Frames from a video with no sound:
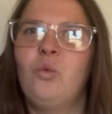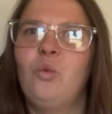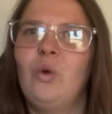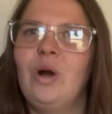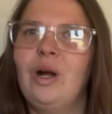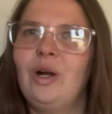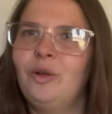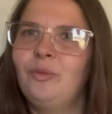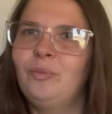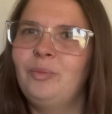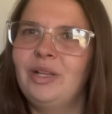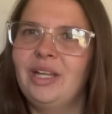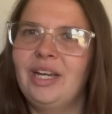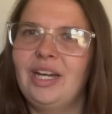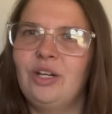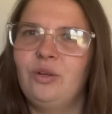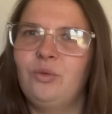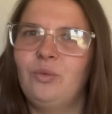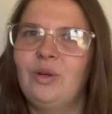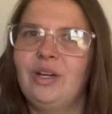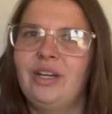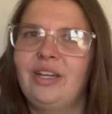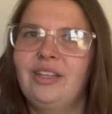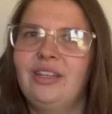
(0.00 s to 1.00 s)
well
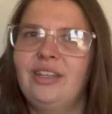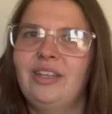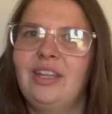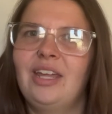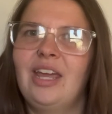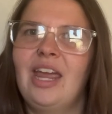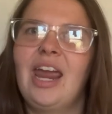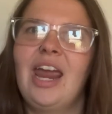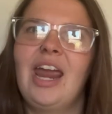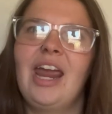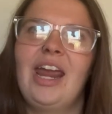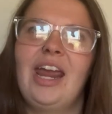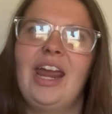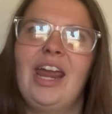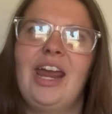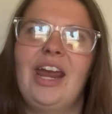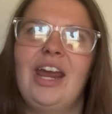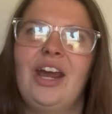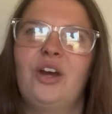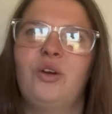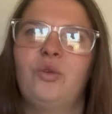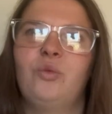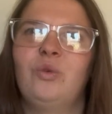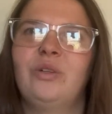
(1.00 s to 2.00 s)
played with
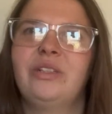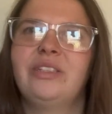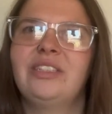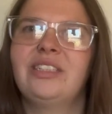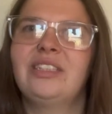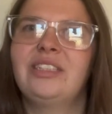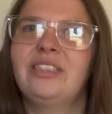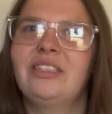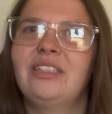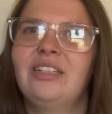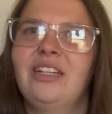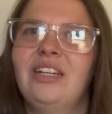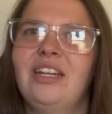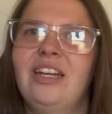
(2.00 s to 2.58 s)
and was